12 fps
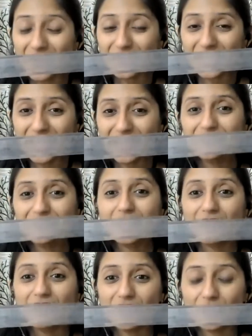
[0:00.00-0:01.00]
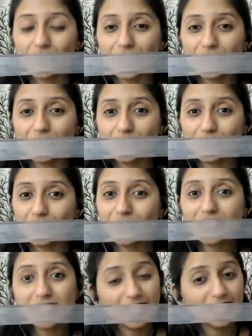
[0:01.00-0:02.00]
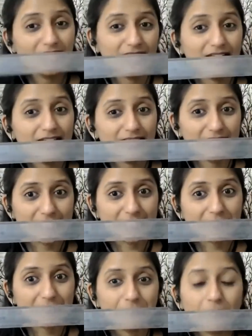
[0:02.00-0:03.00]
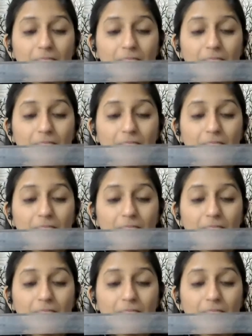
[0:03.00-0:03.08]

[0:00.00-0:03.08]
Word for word: Okay, we are going to use this